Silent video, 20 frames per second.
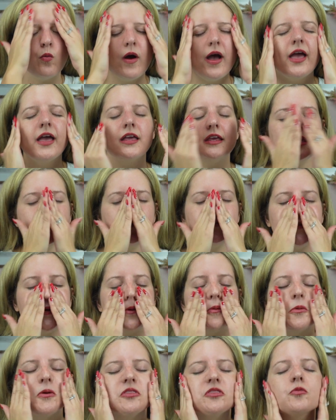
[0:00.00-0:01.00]
away
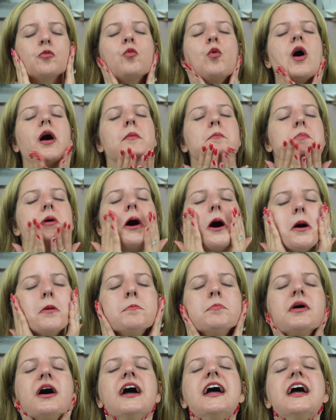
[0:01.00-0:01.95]
even with 1 pump.